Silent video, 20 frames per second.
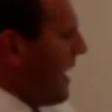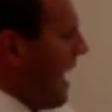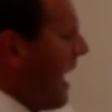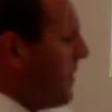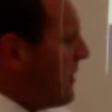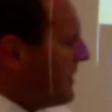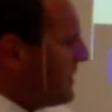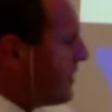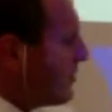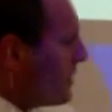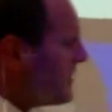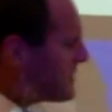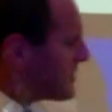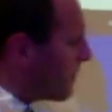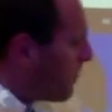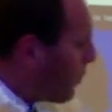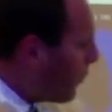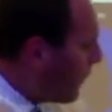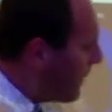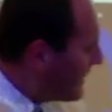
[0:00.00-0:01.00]
And then there is a
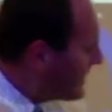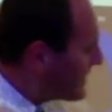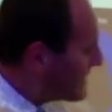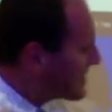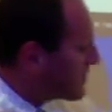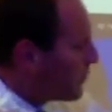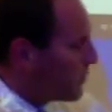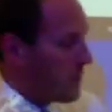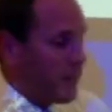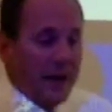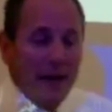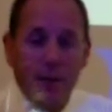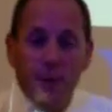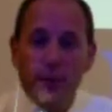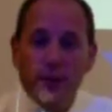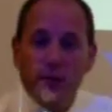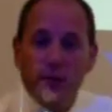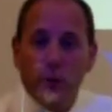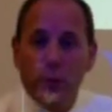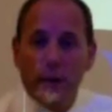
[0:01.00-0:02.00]
point that's going to be in
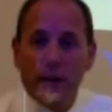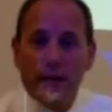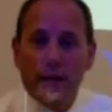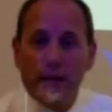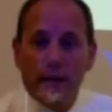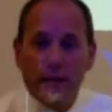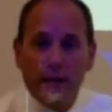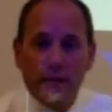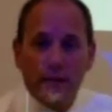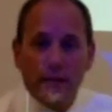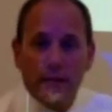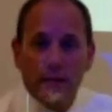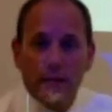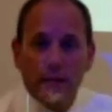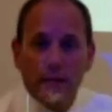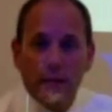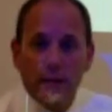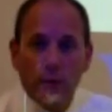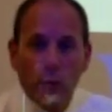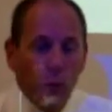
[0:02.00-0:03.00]
between these,
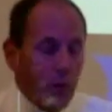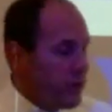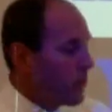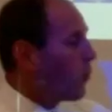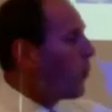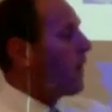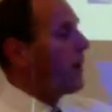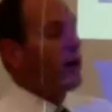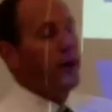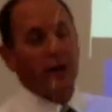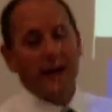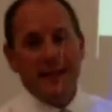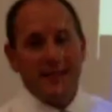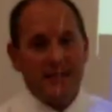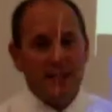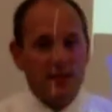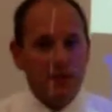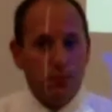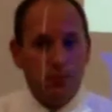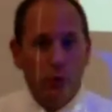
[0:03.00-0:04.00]
where the water
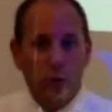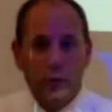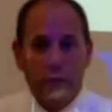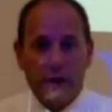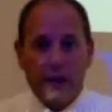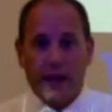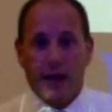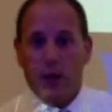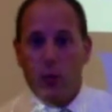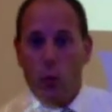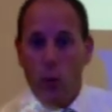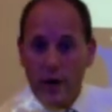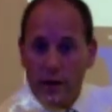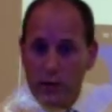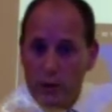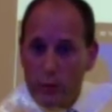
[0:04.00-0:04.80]
isn't moving in one